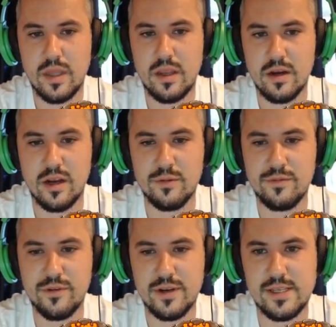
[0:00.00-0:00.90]
You're going
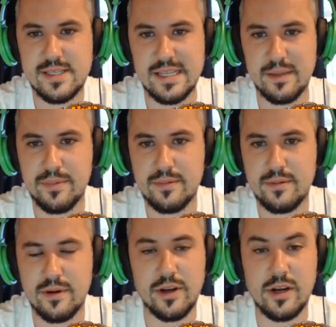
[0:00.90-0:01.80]
for a sleep,
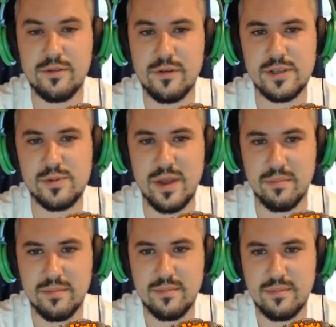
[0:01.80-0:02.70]
or you're going for a swim,
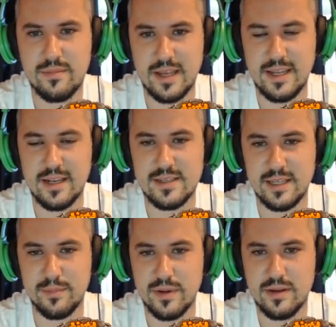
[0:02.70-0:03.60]
and then a
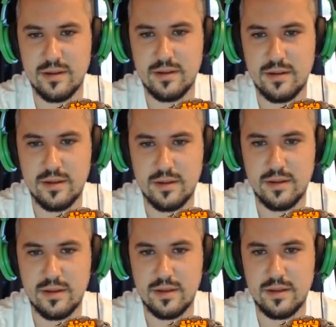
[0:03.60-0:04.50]
sleep.
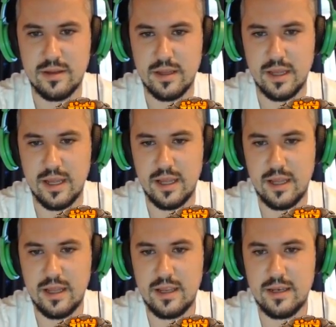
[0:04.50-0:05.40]

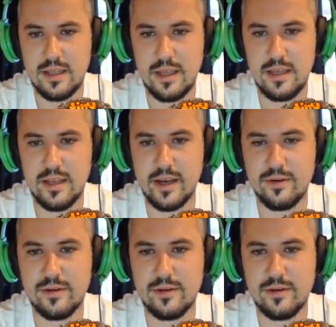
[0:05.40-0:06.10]
And in you go.